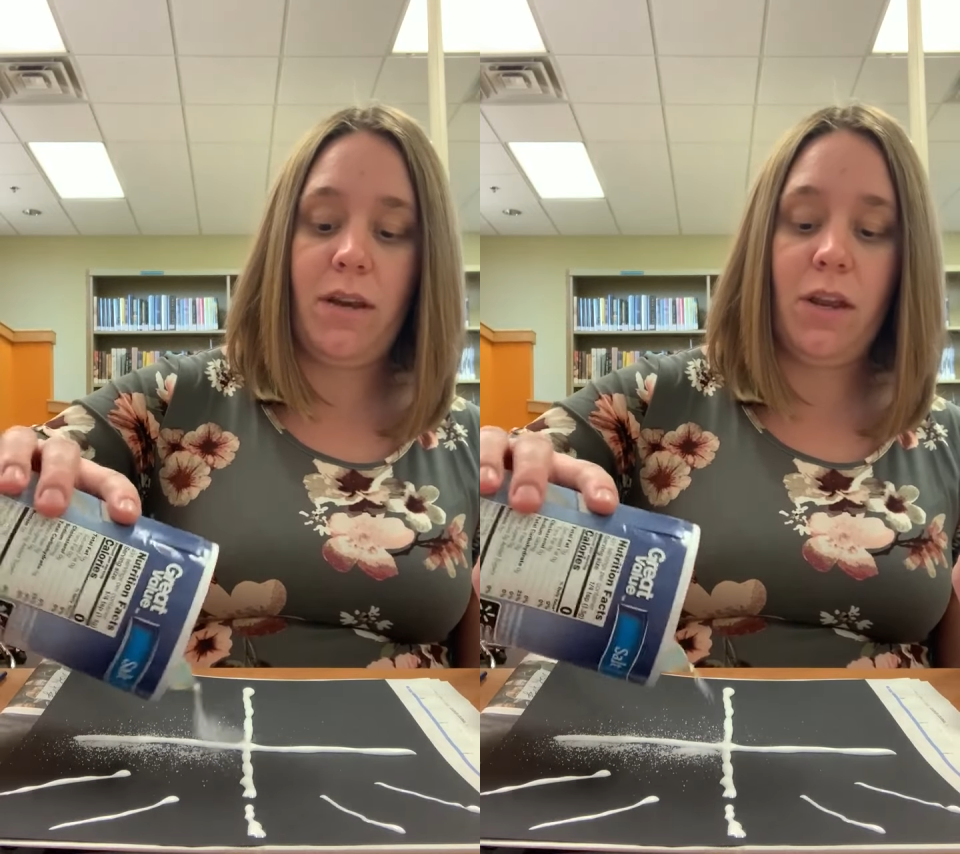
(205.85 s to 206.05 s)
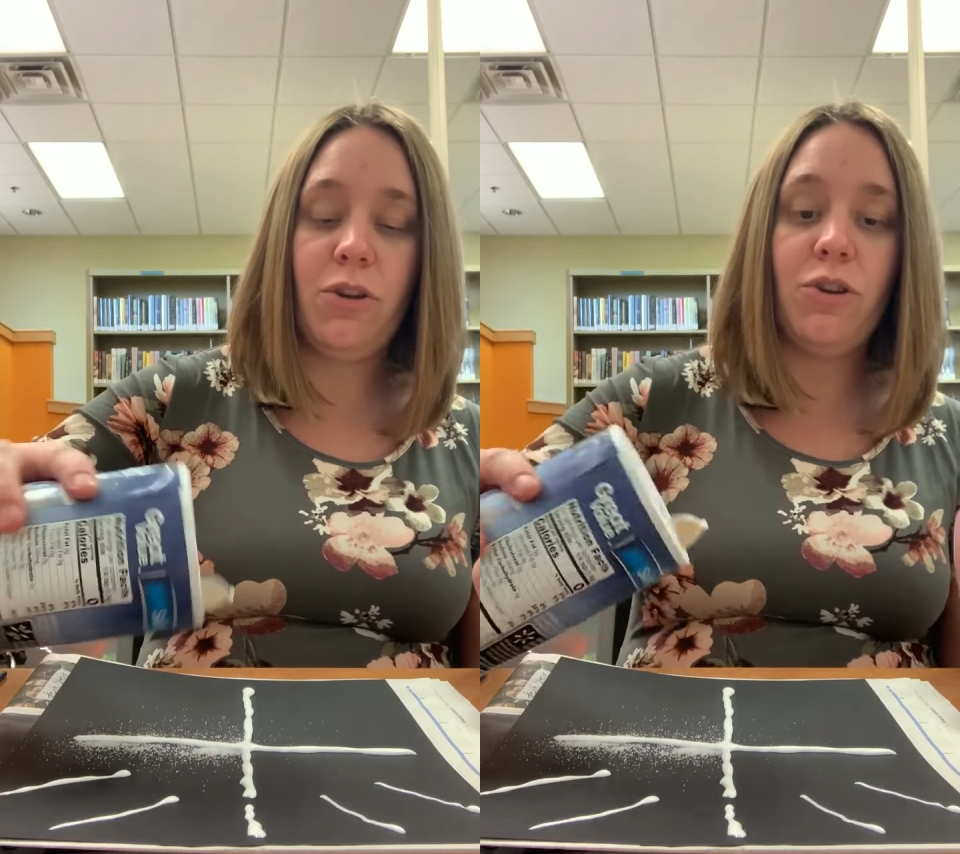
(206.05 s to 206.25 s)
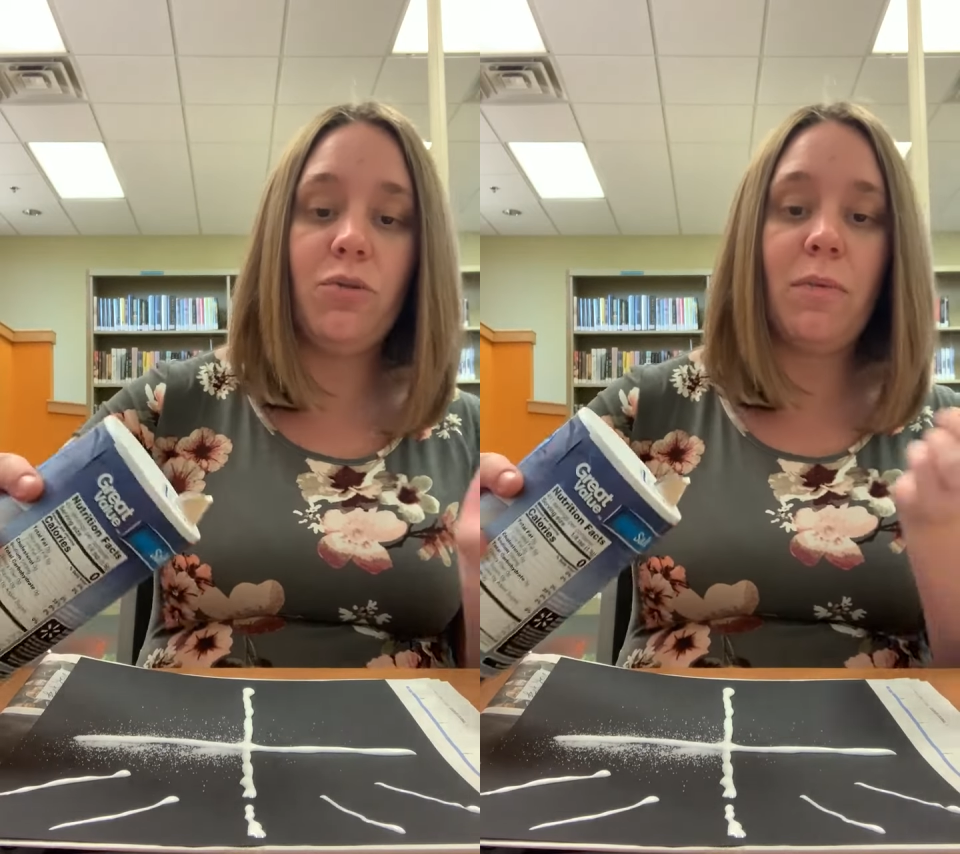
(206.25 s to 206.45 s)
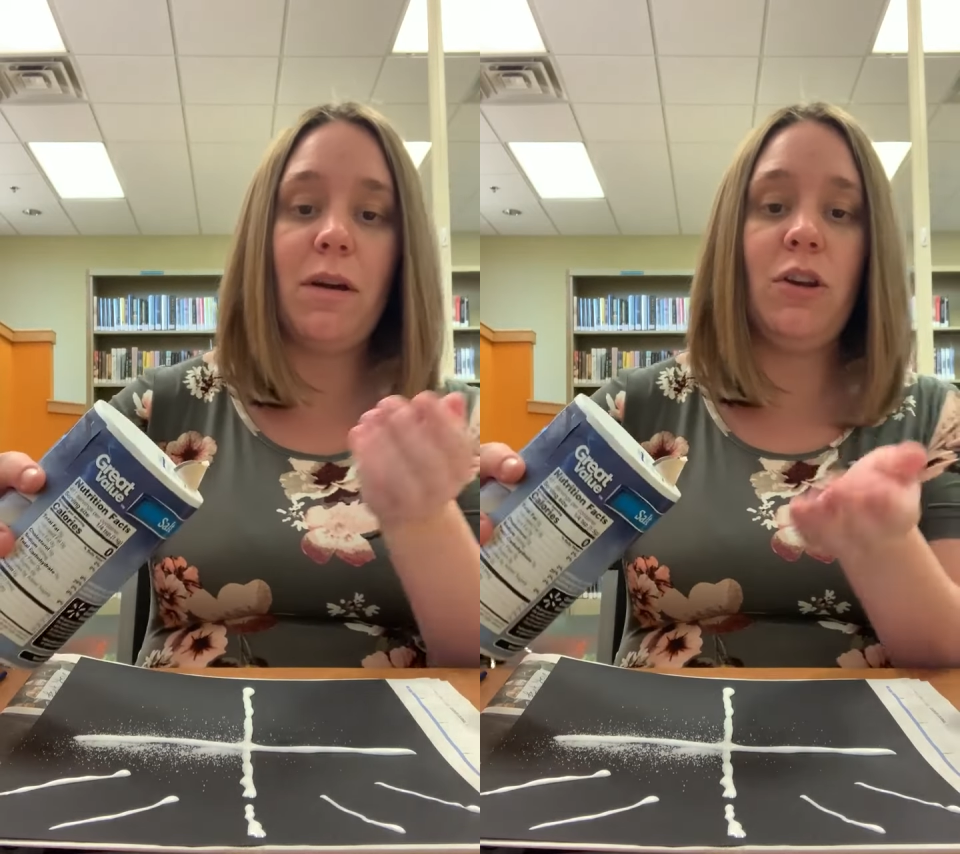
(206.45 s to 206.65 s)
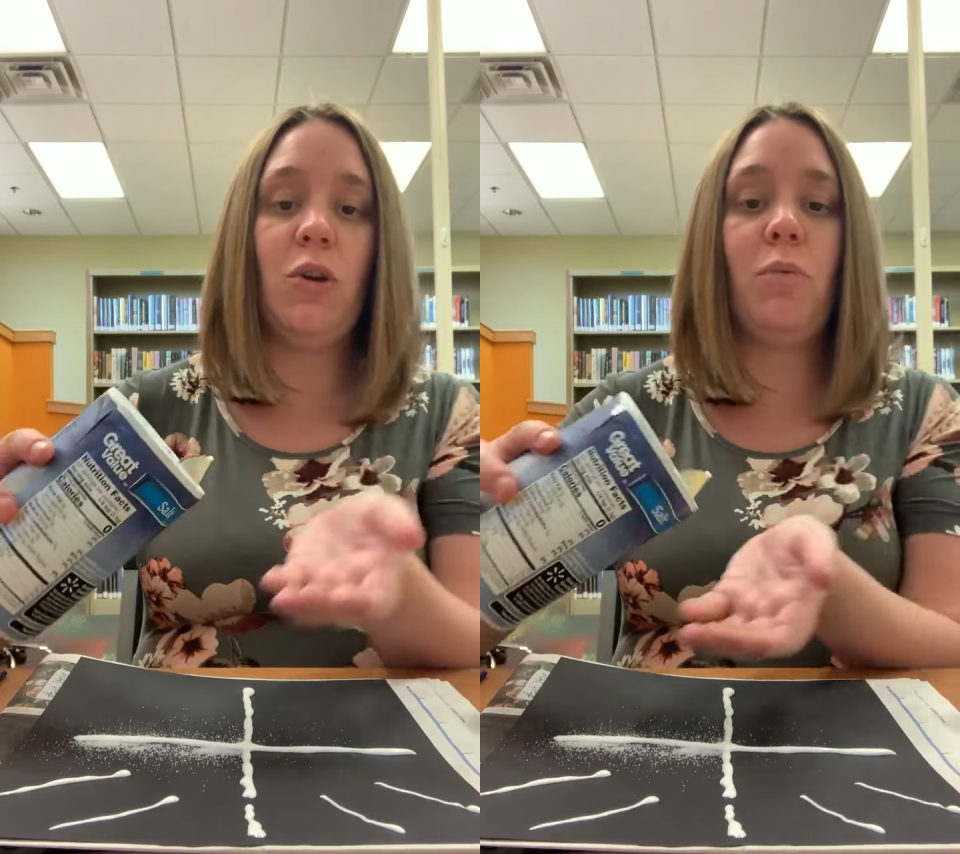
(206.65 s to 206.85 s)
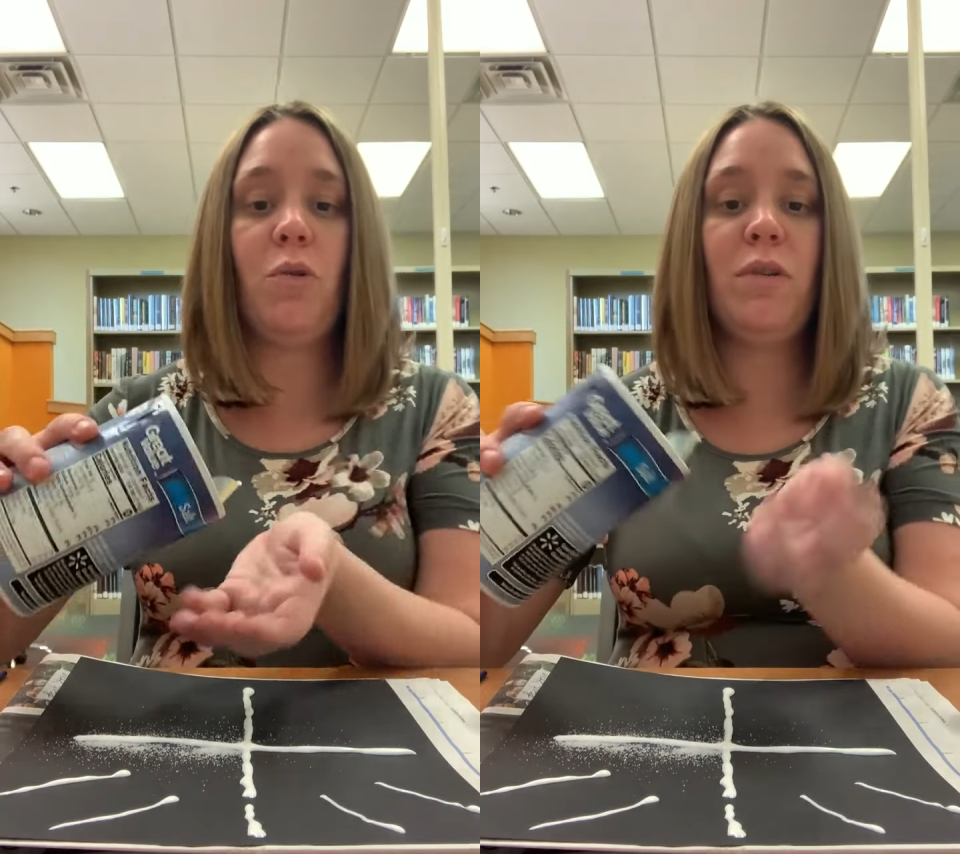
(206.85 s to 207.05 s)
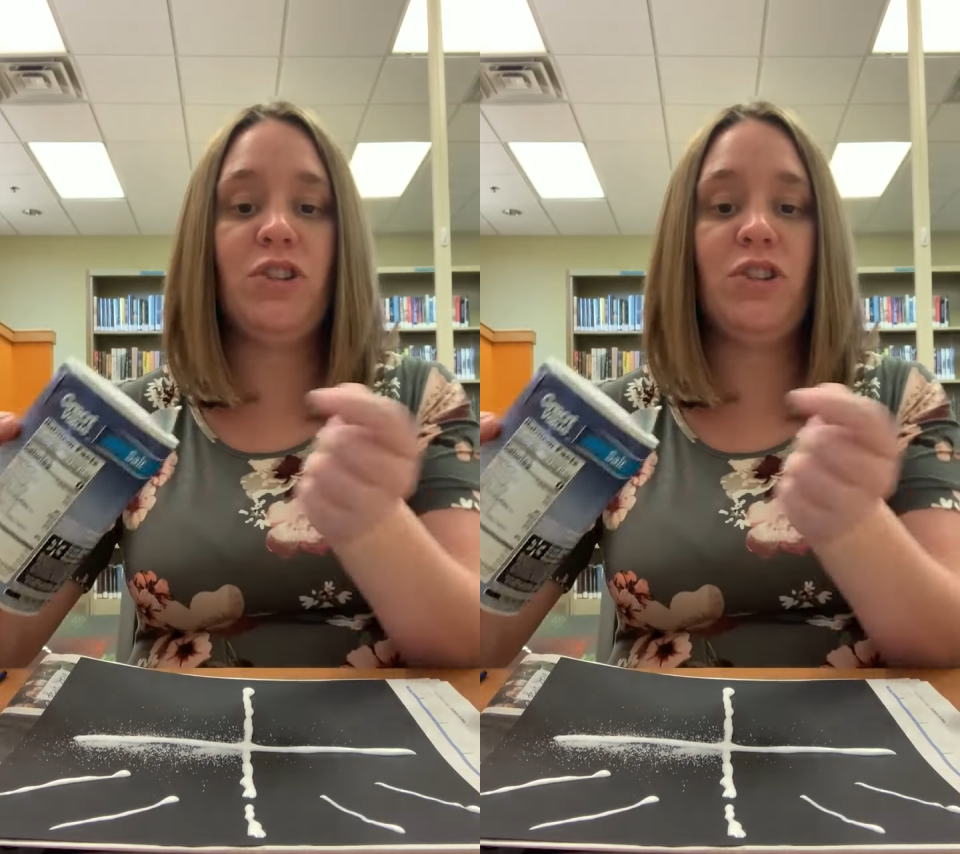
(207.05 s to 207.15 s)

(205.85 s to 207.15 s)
Now you can do it, but pour a bunch